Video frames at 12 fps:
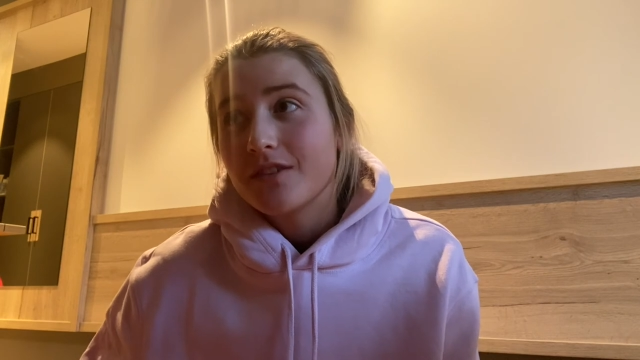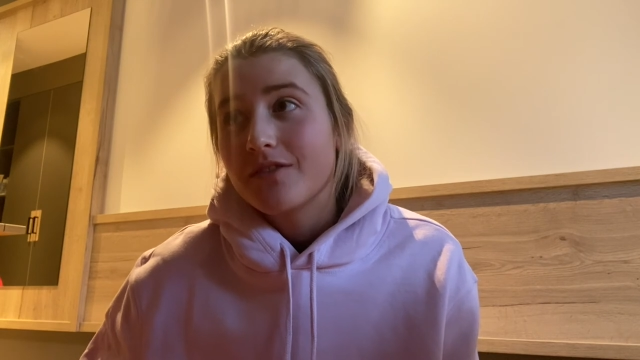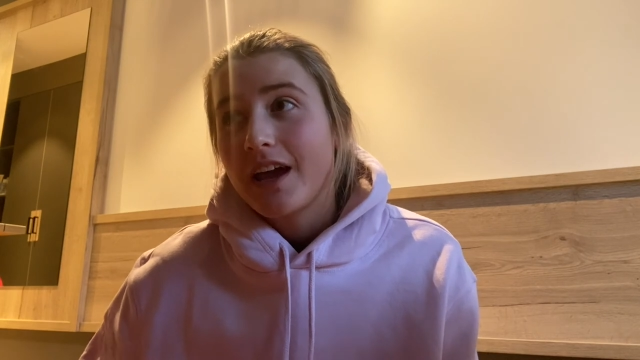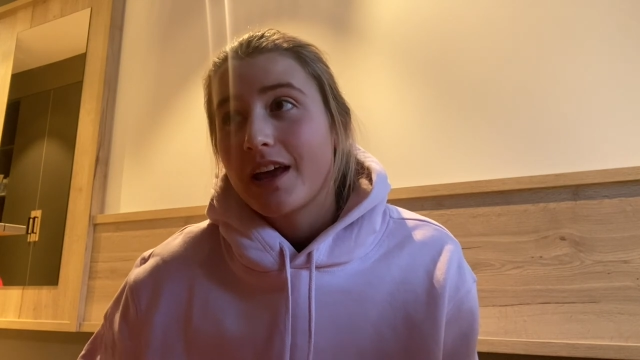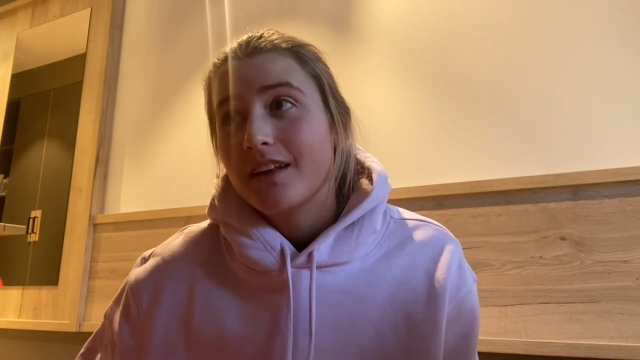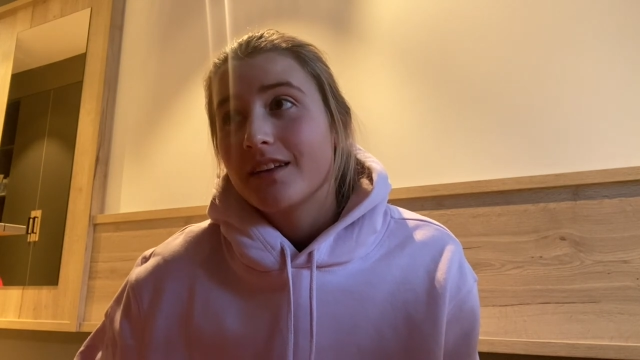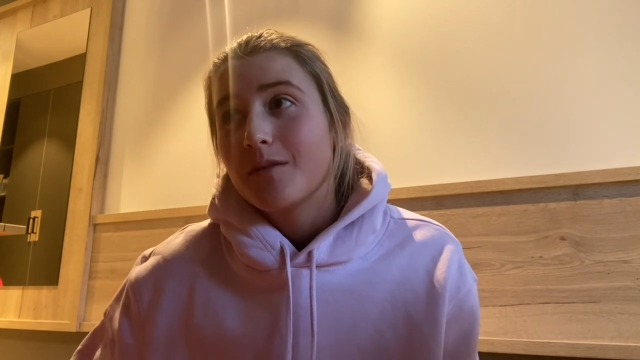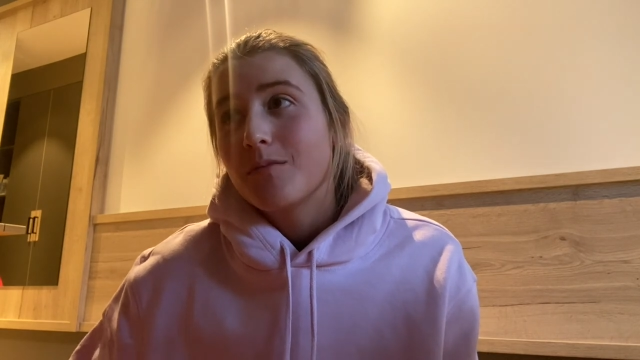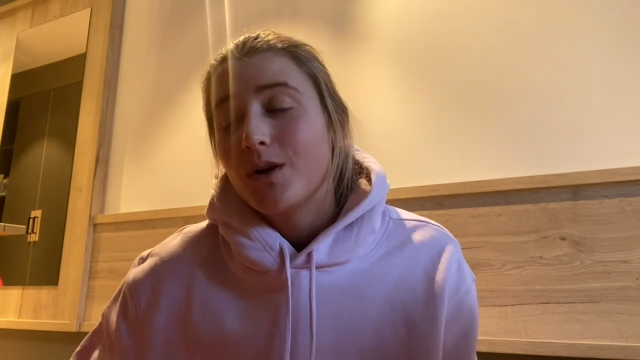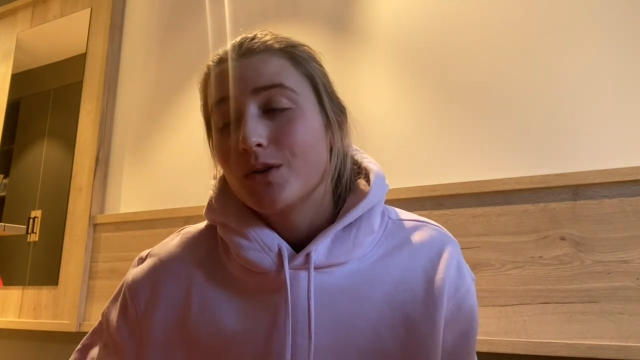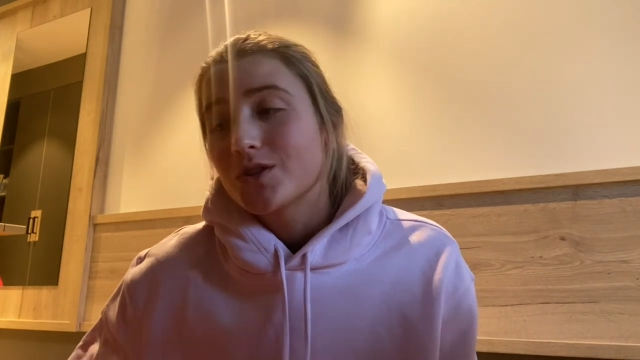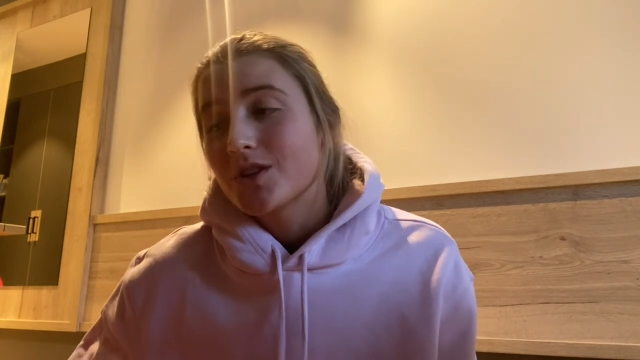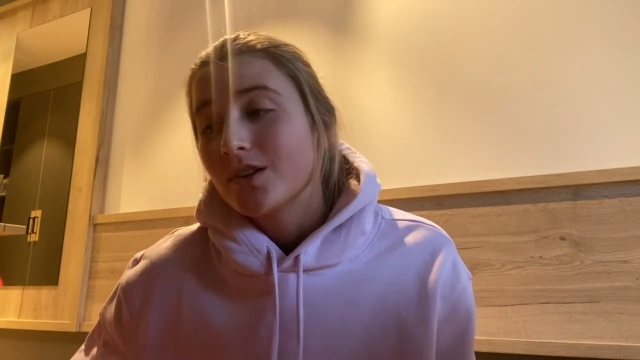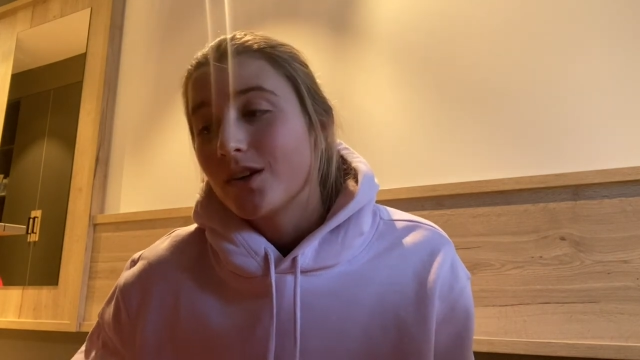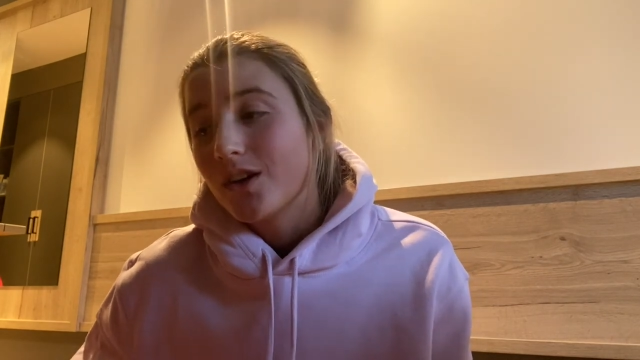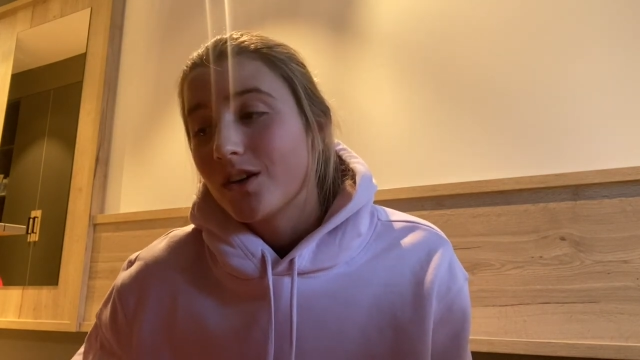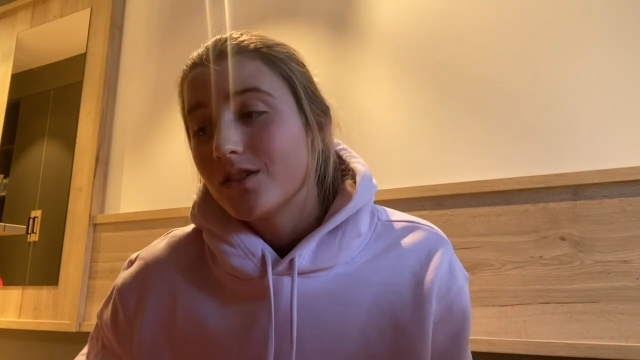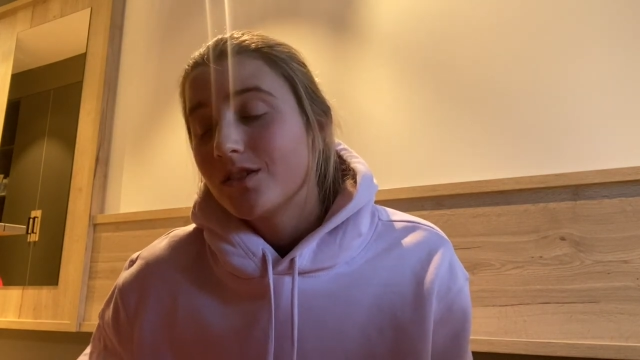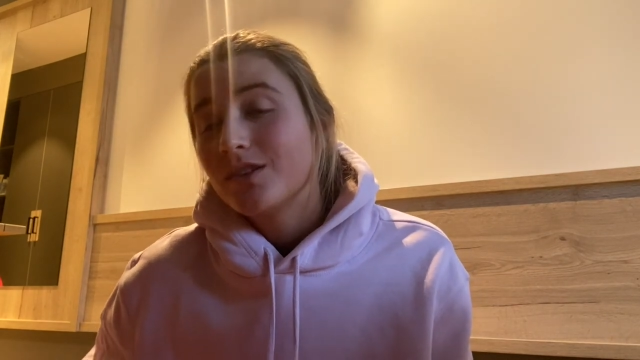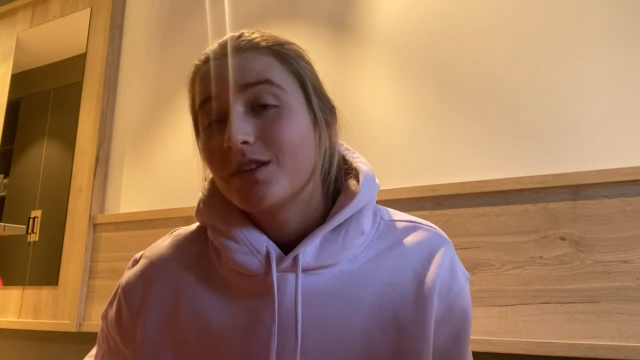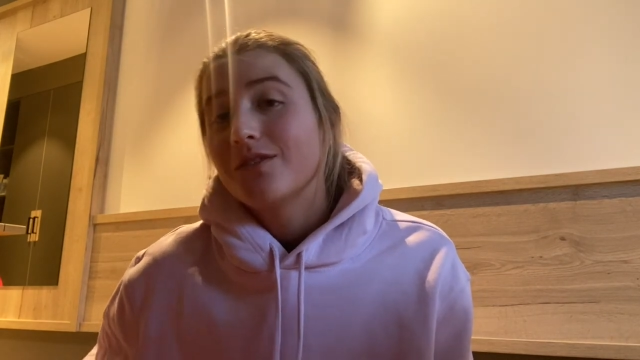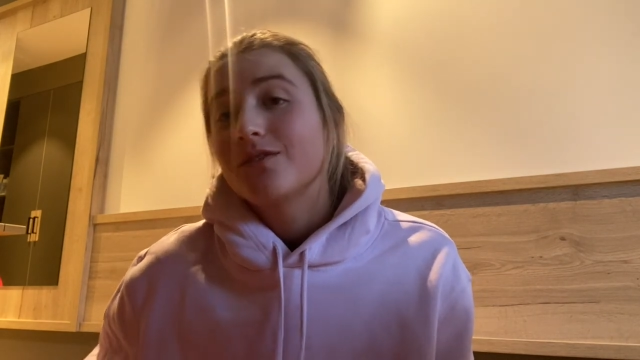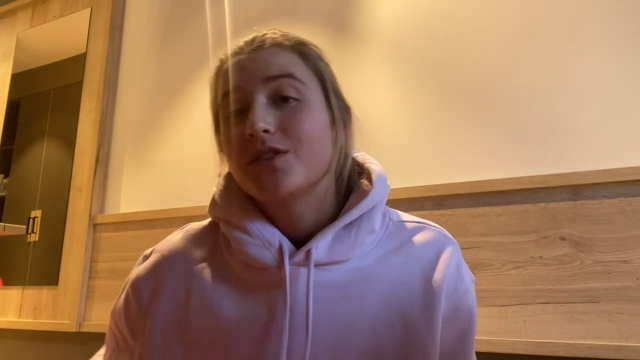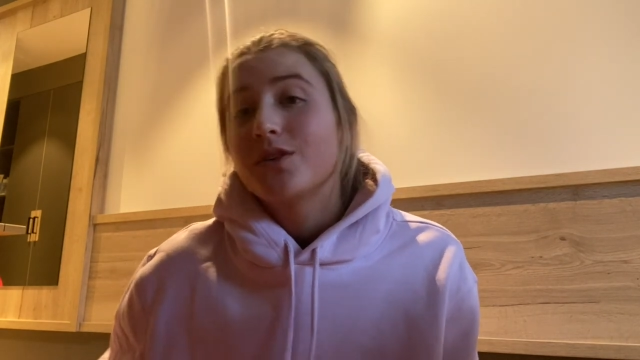and emotional
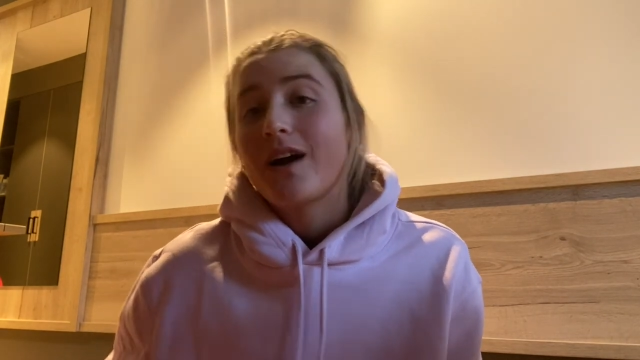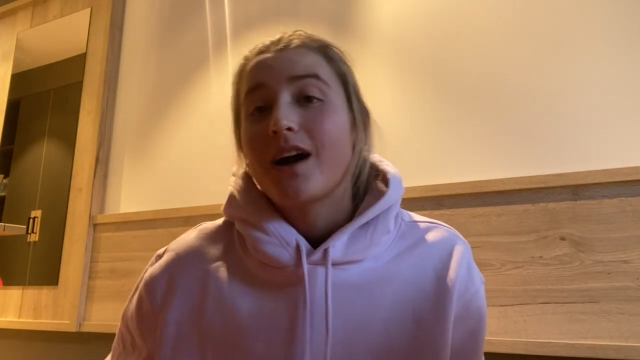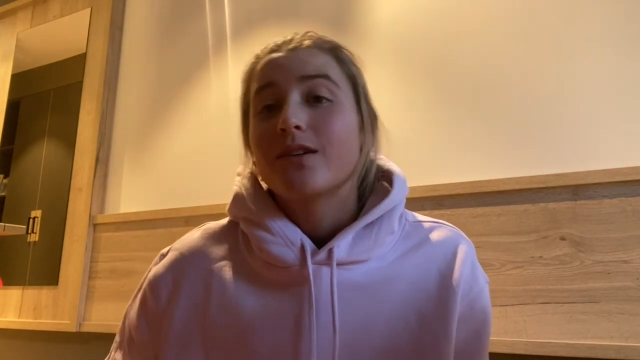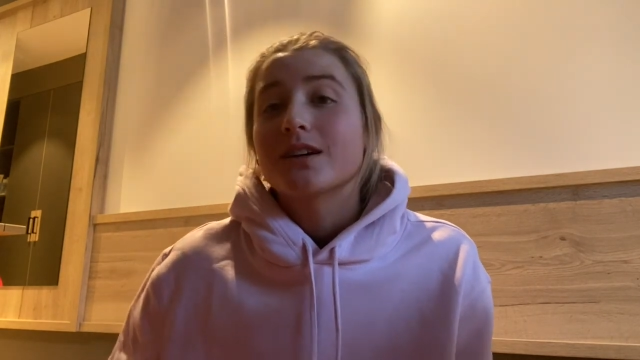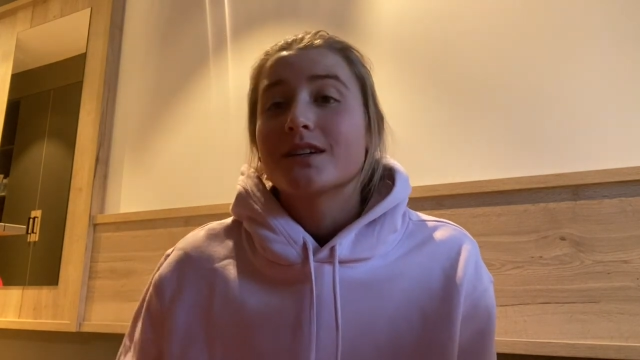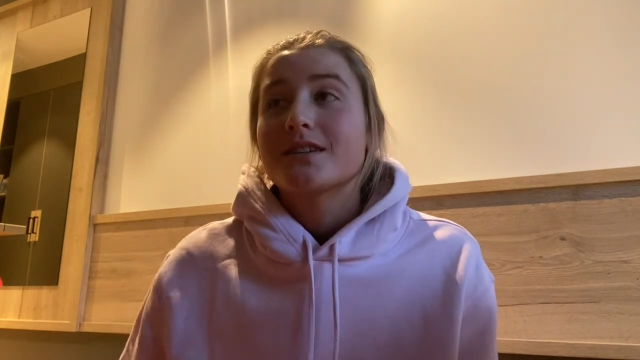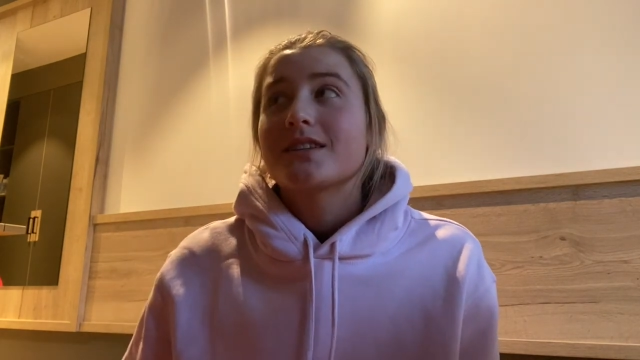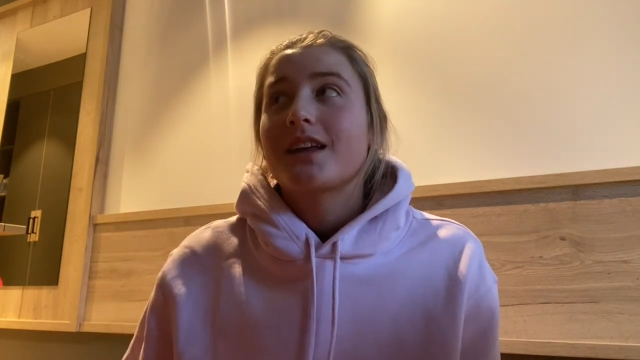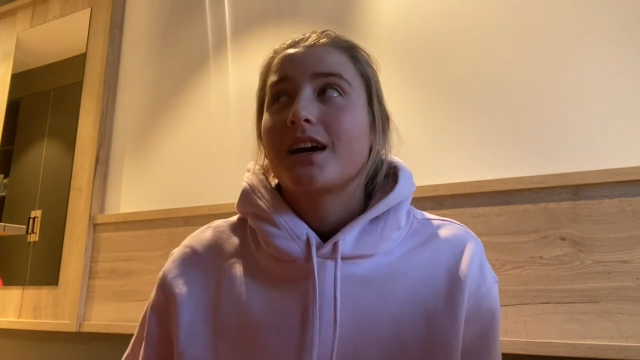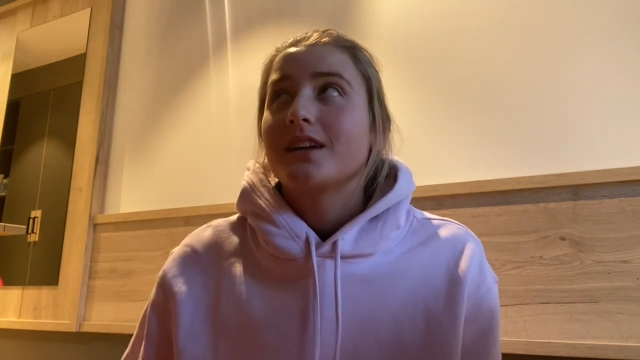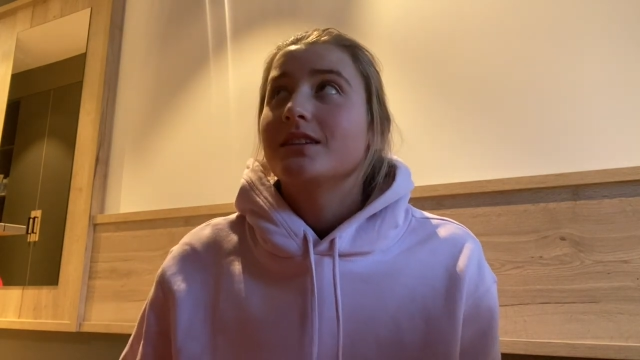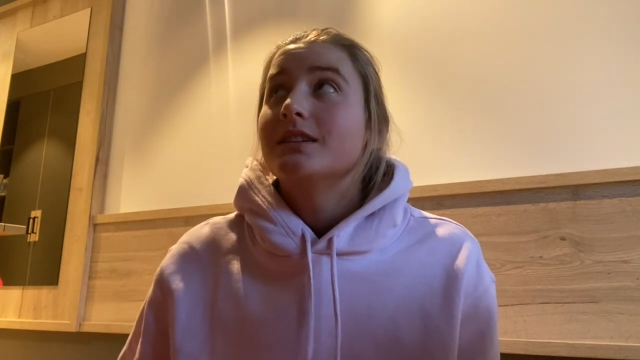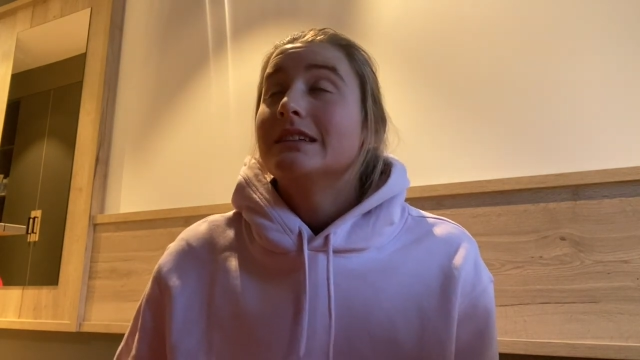few hours that